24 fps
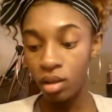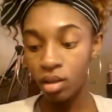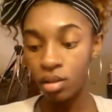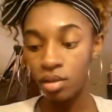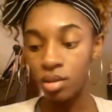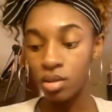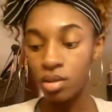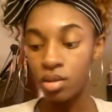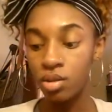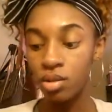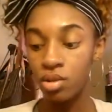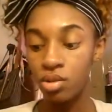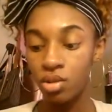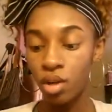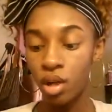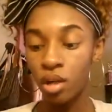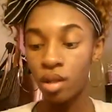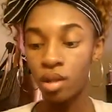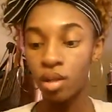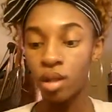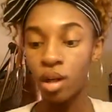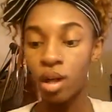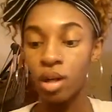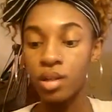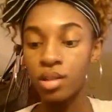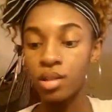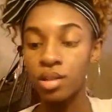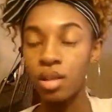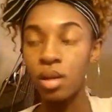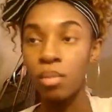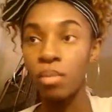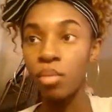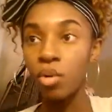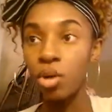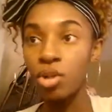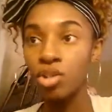Just try to
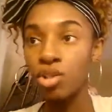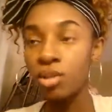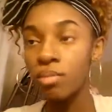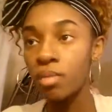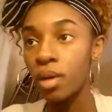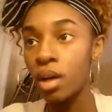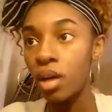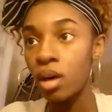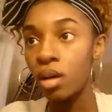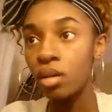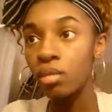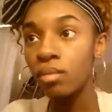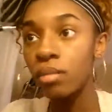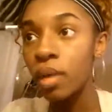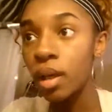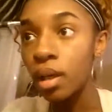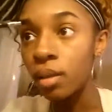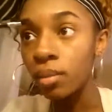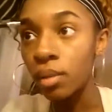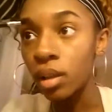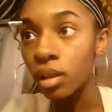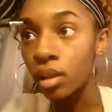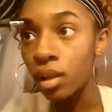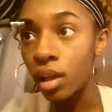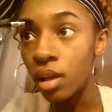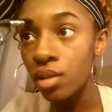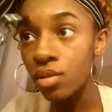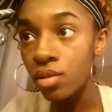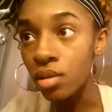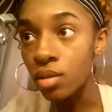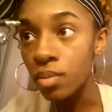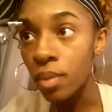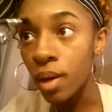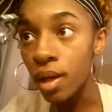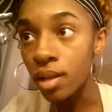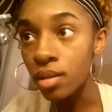constantly brush them out and make them look natural
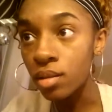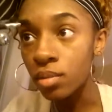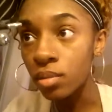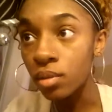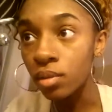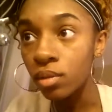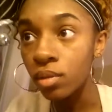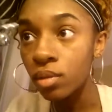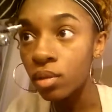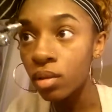as possible.